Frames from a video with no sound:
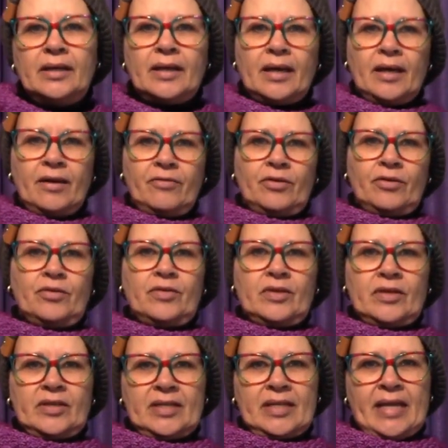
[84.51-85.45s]
gave you
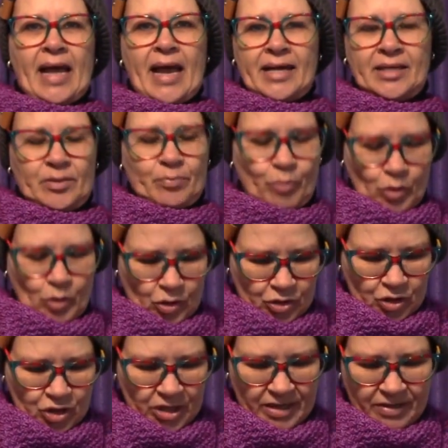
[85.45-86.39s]
this nice
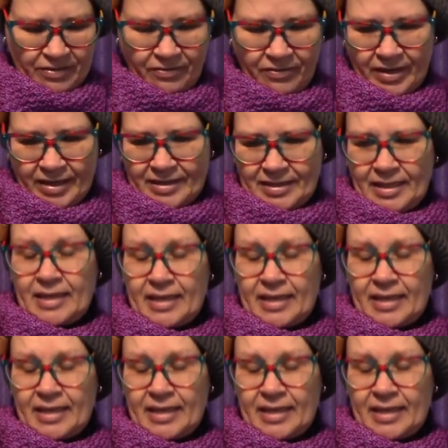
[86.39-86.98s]
blotchy effect.